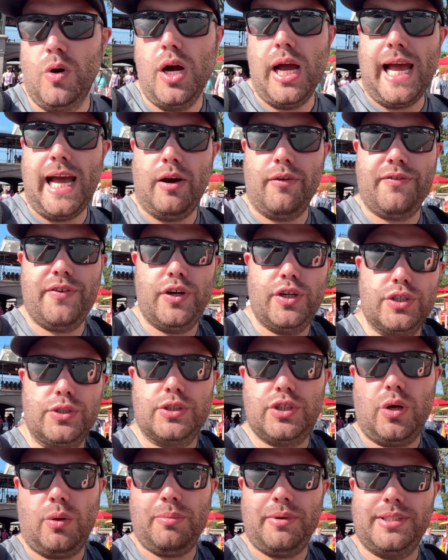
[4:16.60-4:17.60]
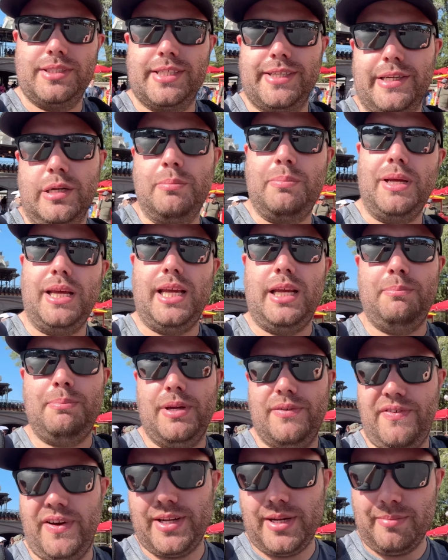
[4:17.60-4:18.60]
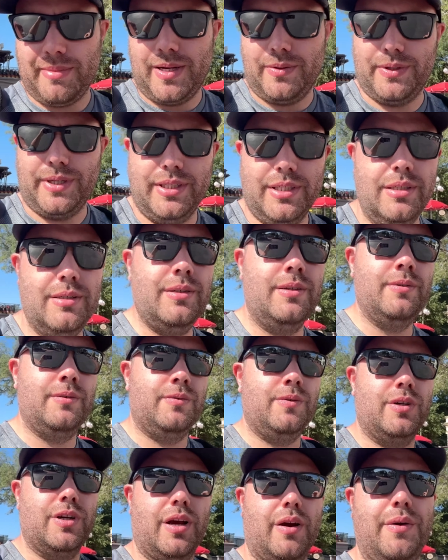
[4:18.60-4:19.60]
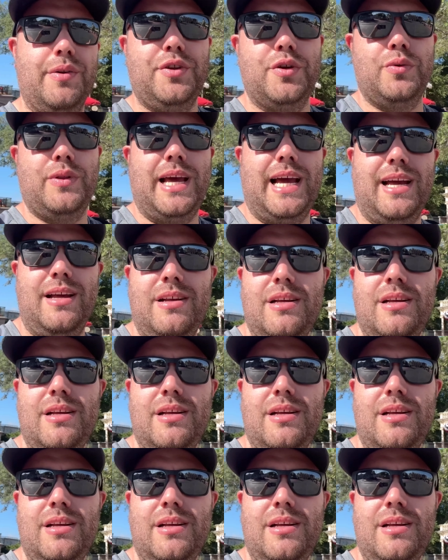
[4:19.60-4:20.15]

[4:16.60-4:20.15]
Our first stop is going to be Big Thunder Mountain. We want to go and do that.